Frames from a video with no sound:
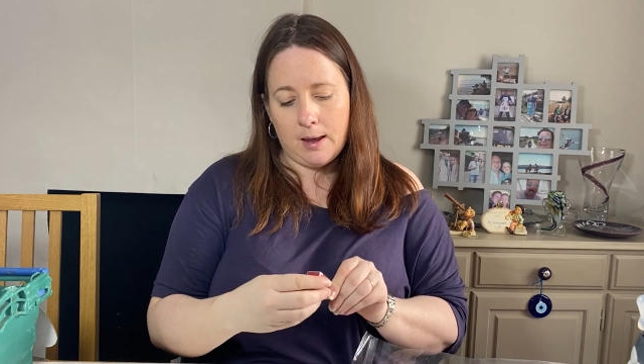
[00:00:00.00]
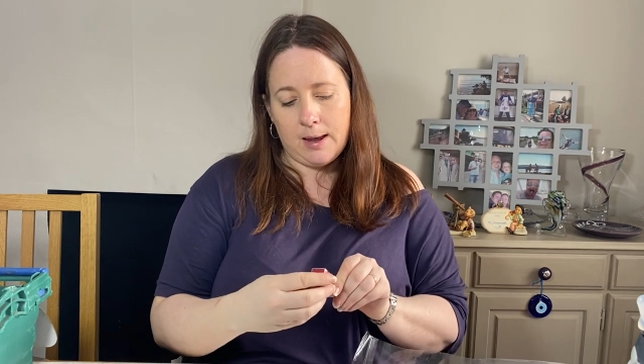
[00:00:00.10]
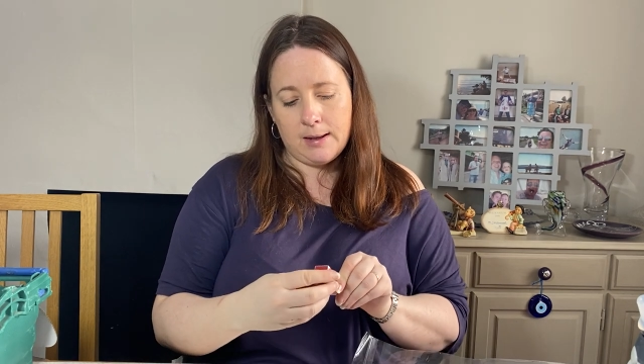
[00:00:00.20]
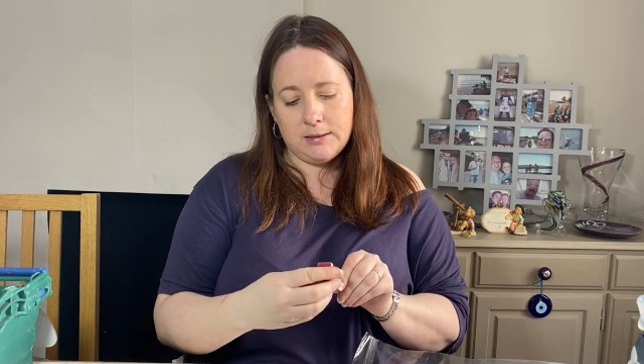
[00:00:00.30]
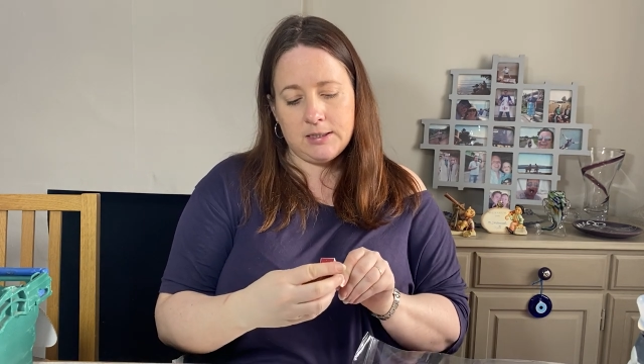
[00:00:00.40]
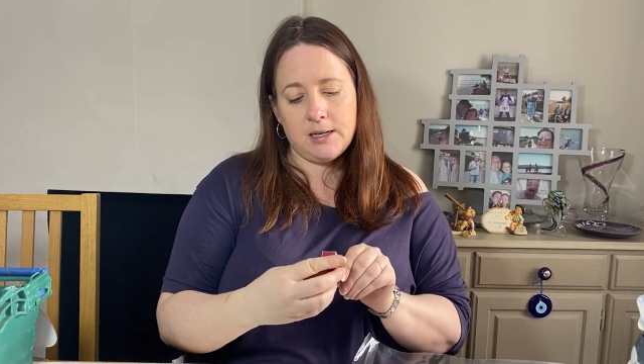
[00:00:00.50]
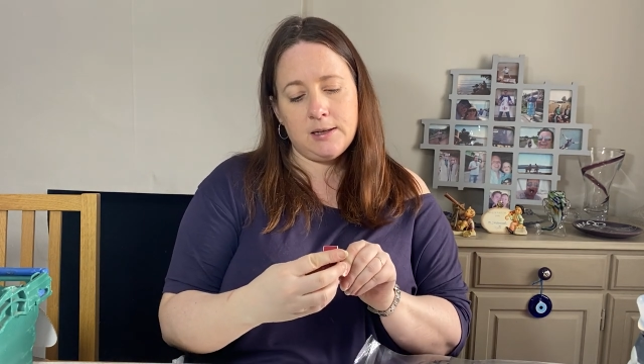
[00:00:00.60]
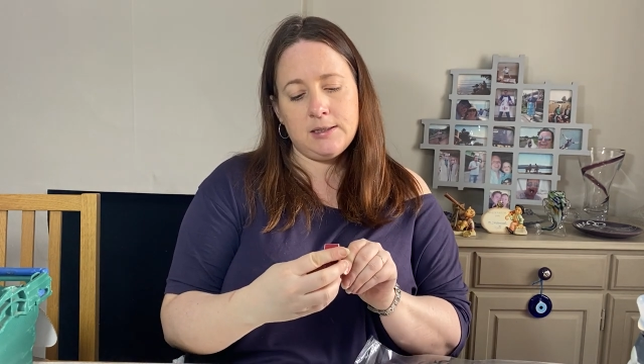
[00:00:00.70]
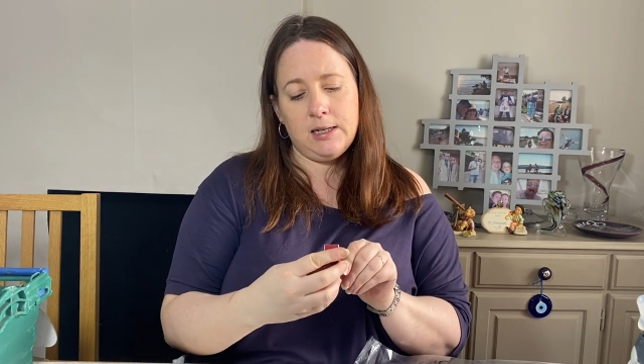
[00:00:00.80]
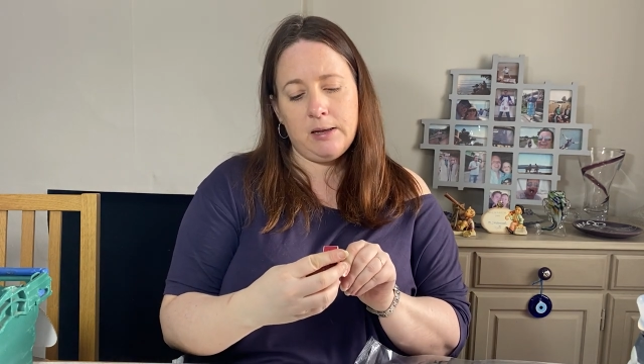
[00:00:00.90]
And
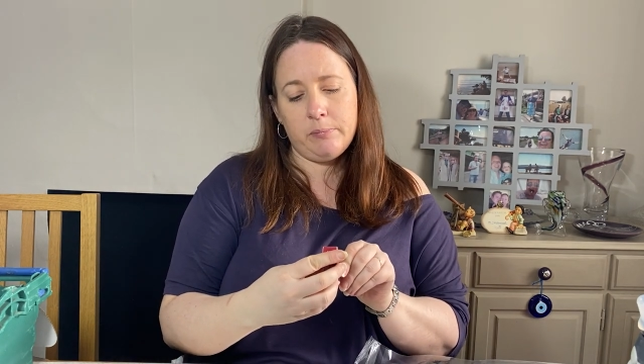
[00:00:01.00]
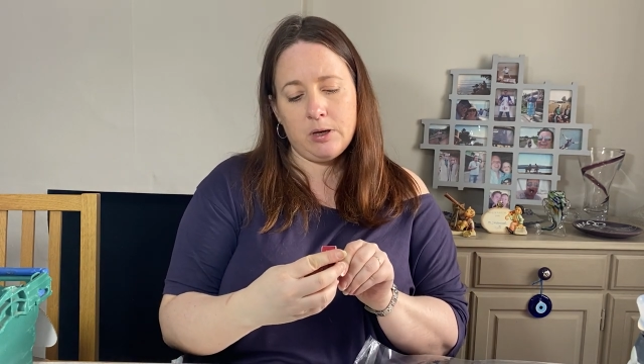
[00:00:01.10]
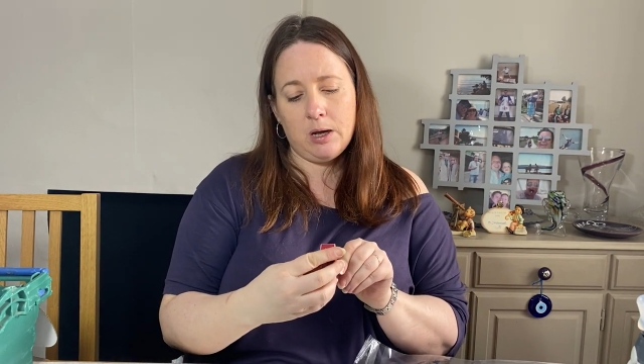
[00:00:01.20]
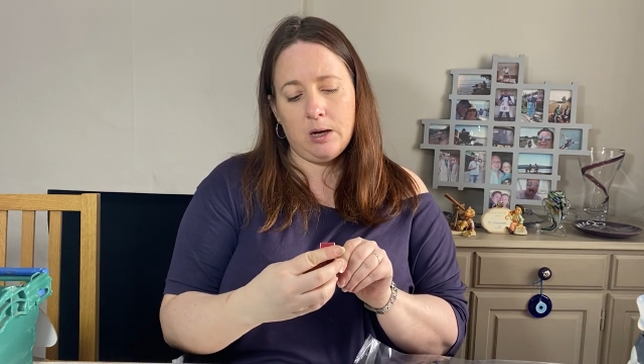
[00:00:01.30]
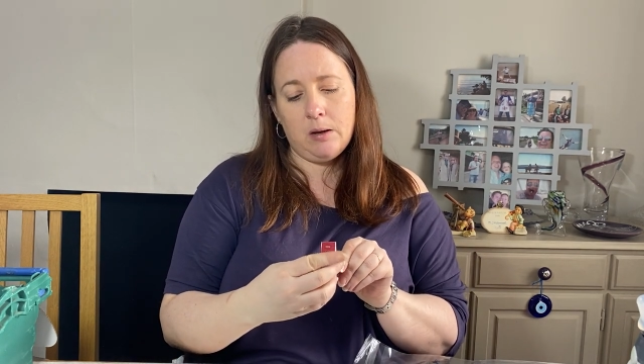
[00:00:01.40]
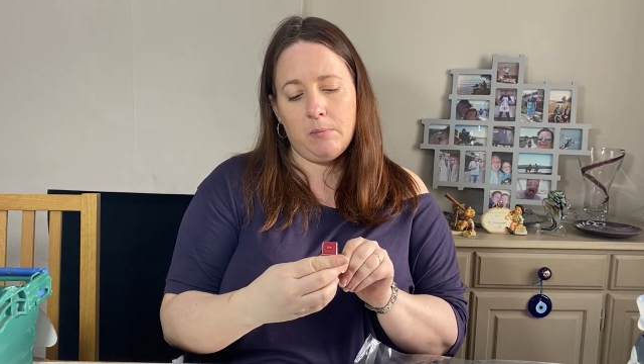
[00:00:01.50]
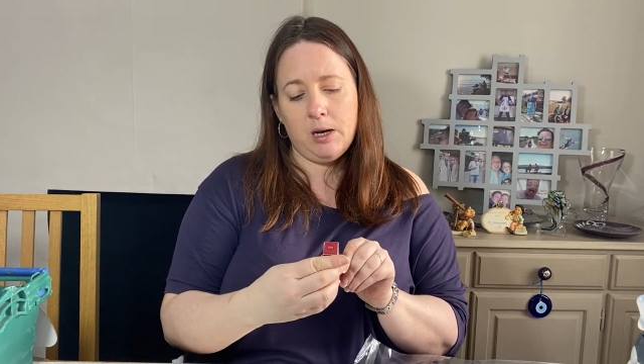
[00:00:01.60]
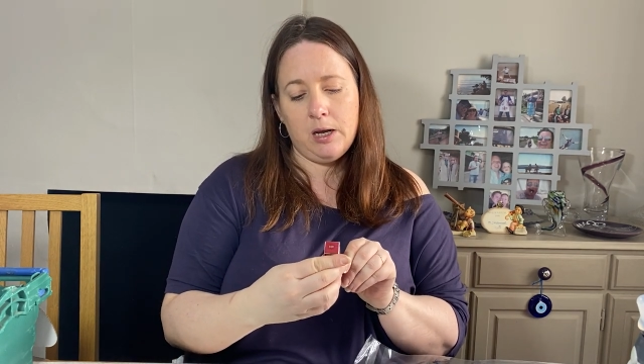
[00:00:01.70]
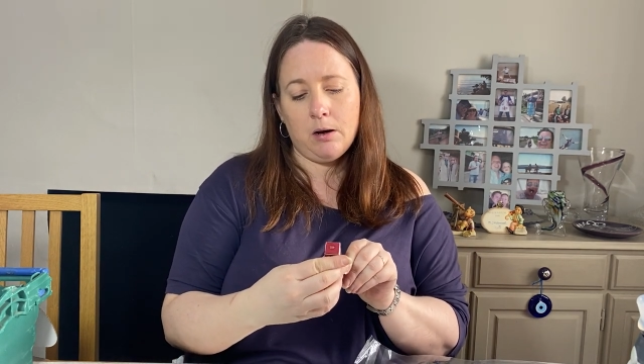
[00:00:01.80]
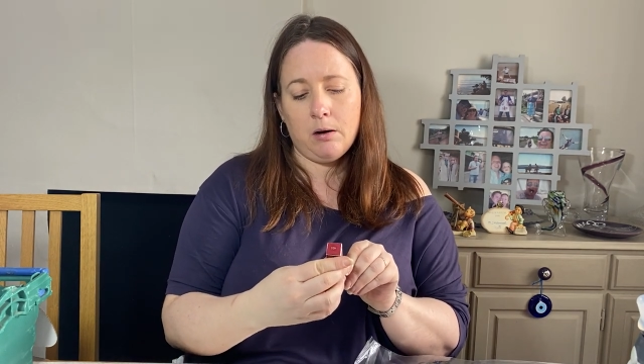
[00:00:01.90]
sexy lip colour
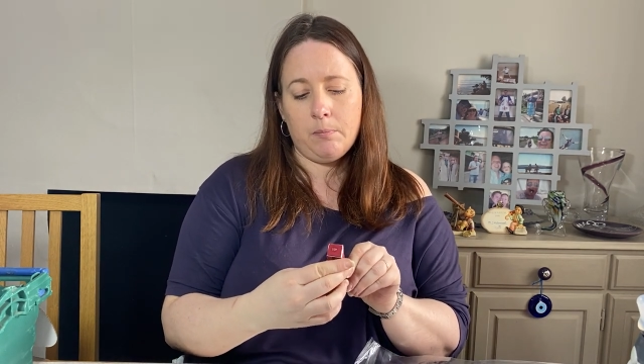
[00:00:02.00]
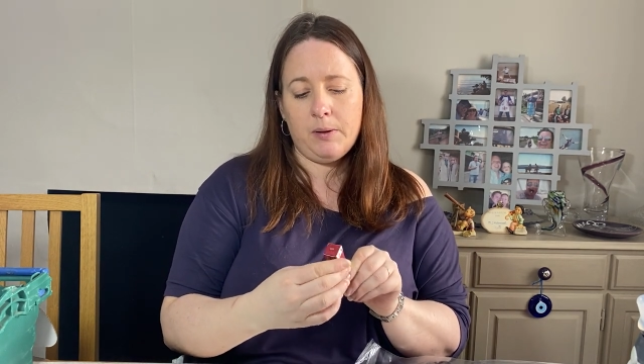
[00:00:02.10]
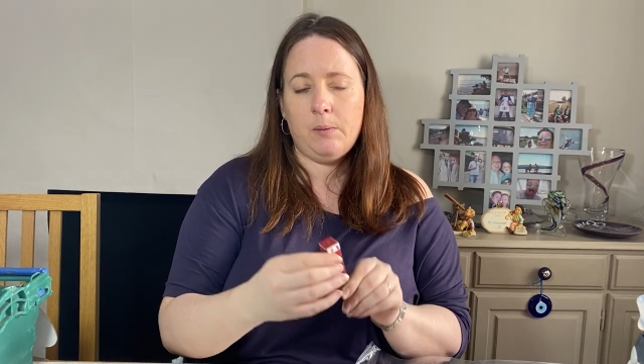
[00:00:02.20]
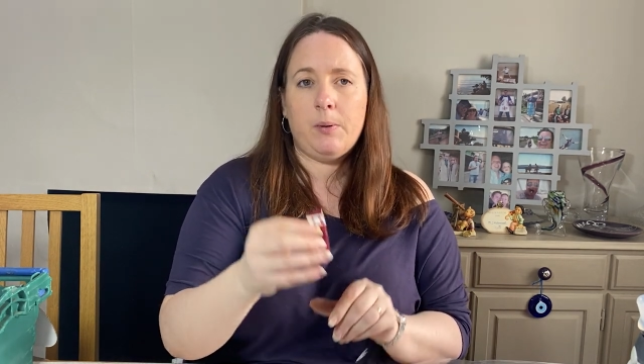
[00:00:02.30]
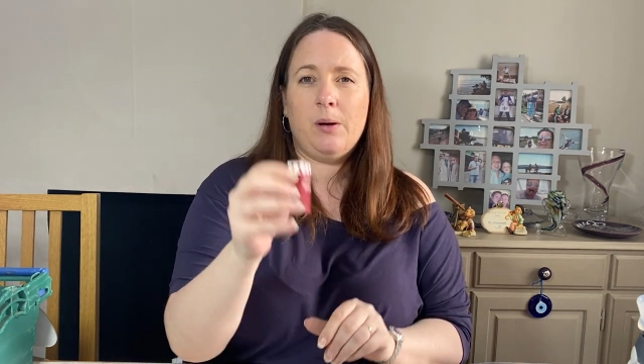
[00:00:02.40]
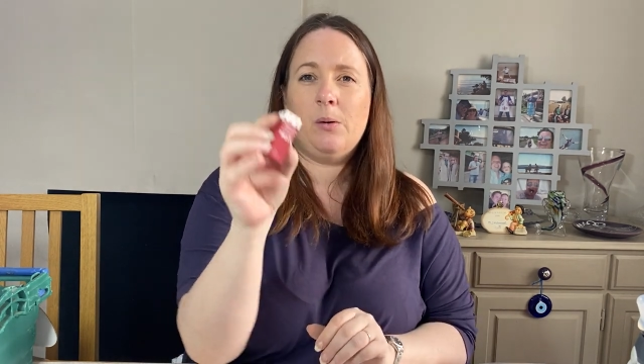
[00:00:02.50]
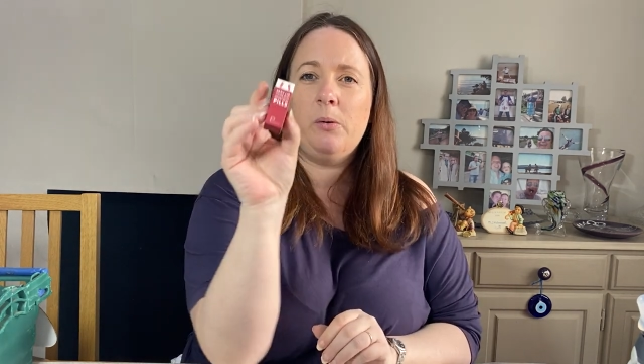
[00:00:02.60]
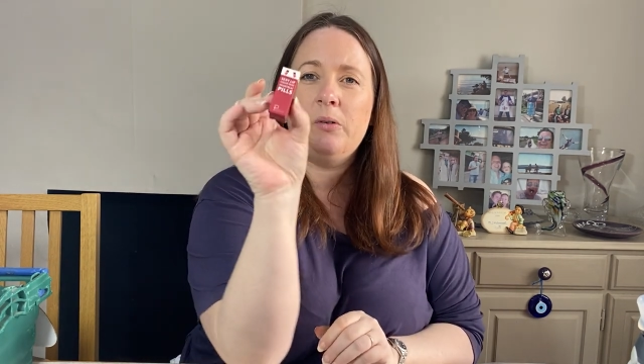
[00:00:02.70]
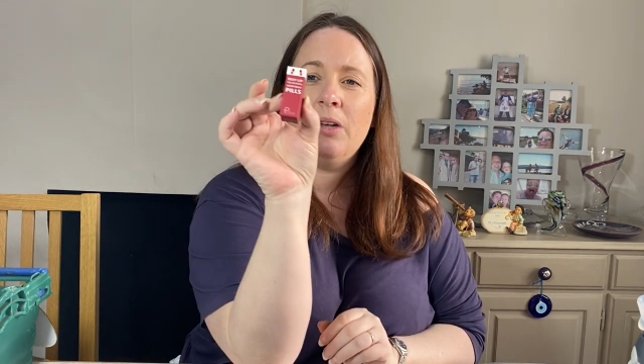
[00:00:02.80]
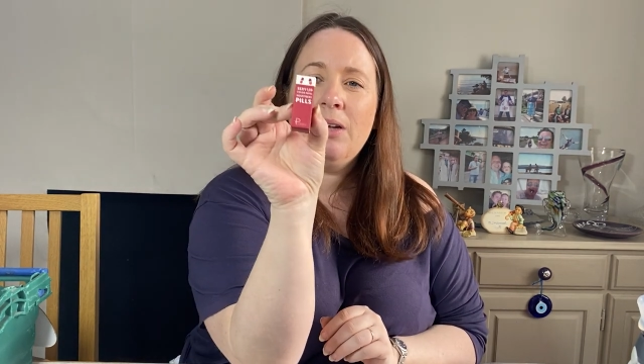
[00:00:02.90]
mini heartbeat
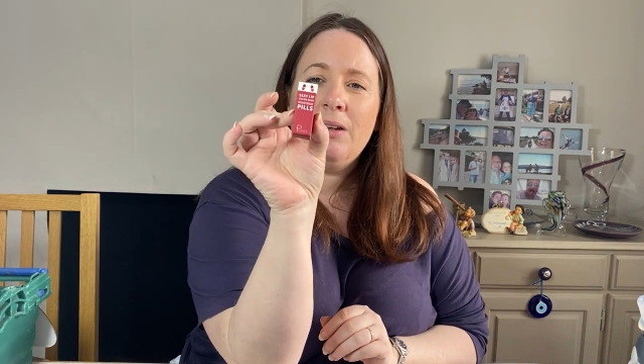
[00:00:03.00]
pills